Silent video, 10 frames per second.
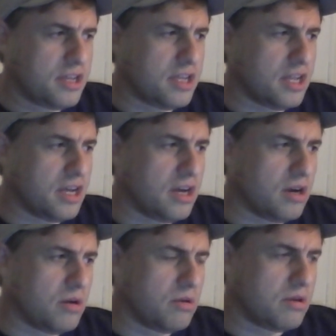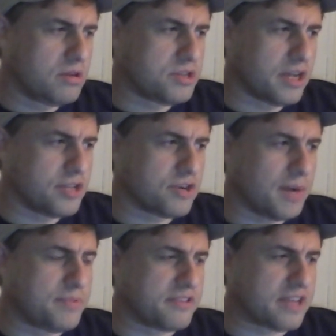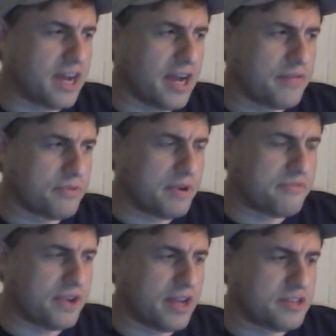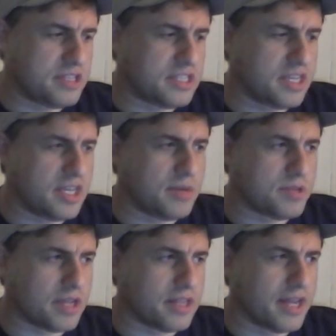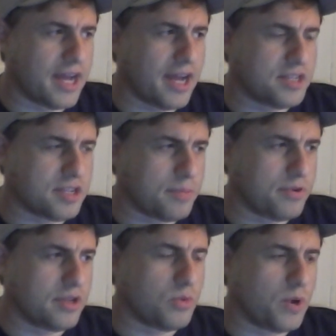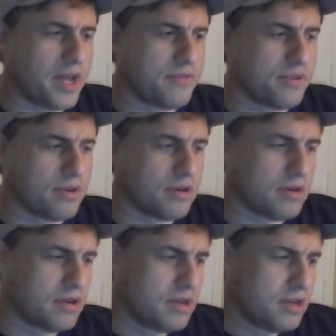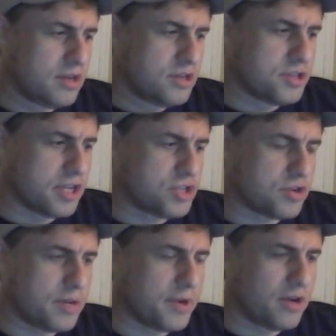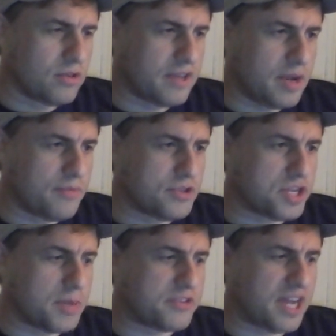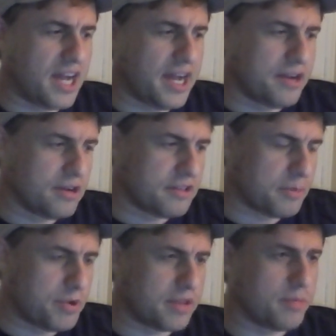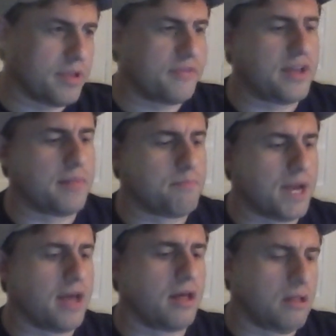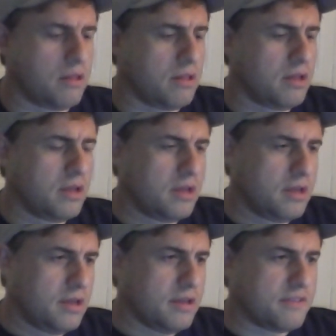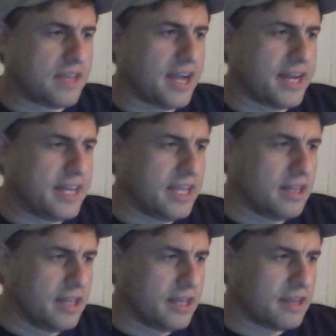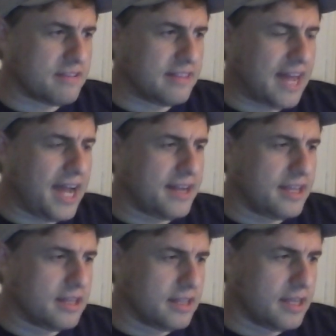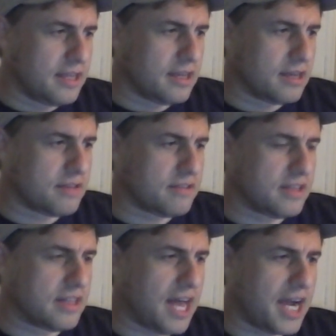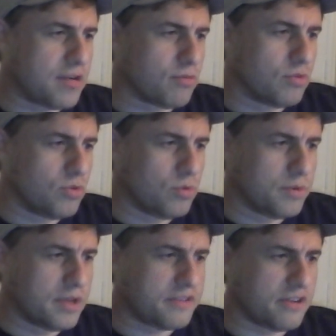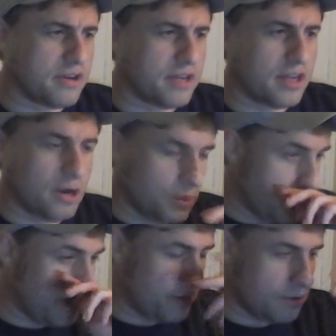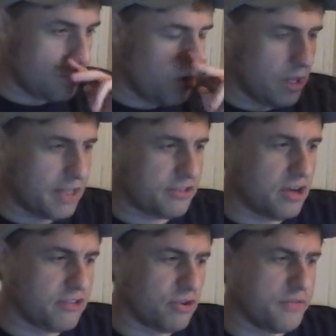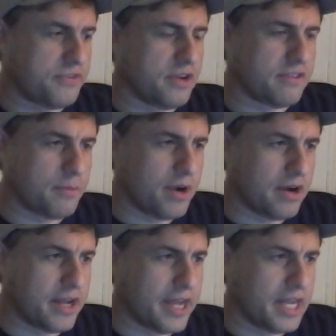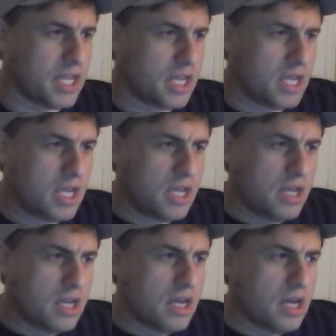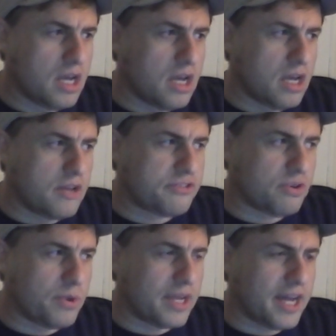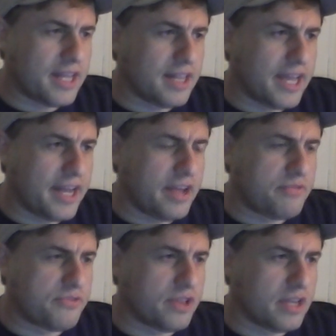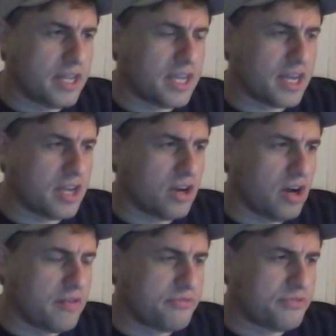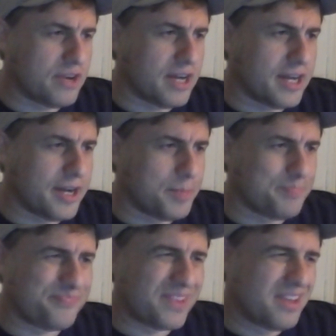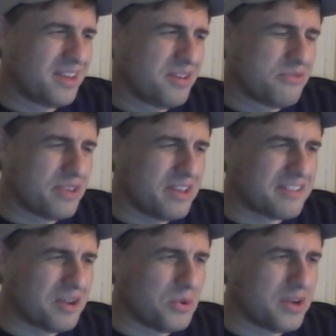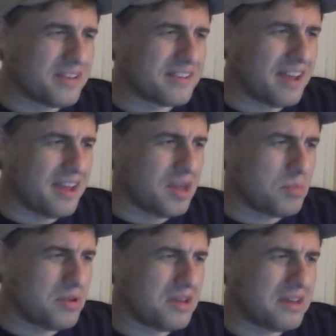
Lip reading: You know, should I drop this guy from my fantasy team? Should I not? Should I put in a waiver? Should I trade my whole team for James Conner because I picked up Le'Veon Bell? Is the guy kneeling? Is he not kneeling? Is he in the locker room? And so, you know, we get all that starts off tomorrow night. So we got Atlanta at Philly to kick it off. Philly's going to win this game.